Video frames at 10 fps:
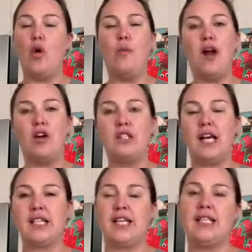all my
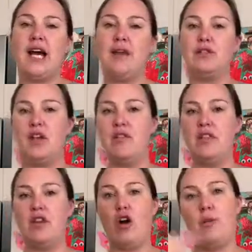contact details are
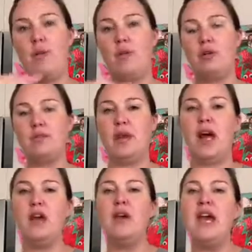in the comment box
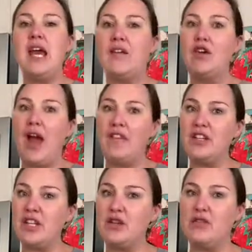below. If you
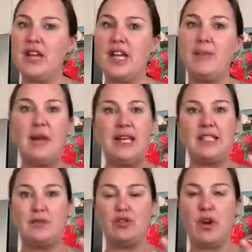haven't done already, please
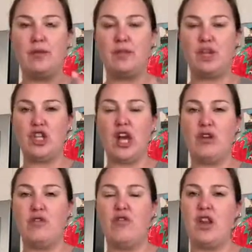subscribe to my
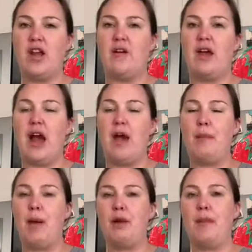channel for any
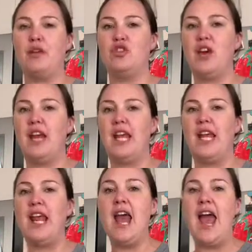upcoming
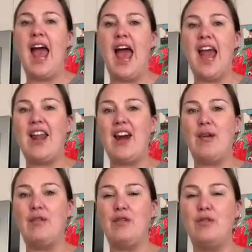training, and
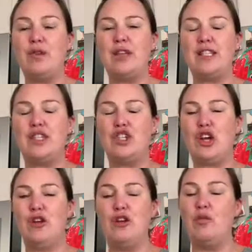I will
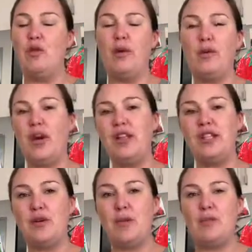show you what we put
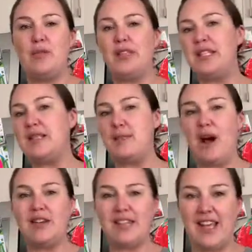into a business
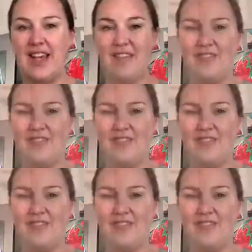basket.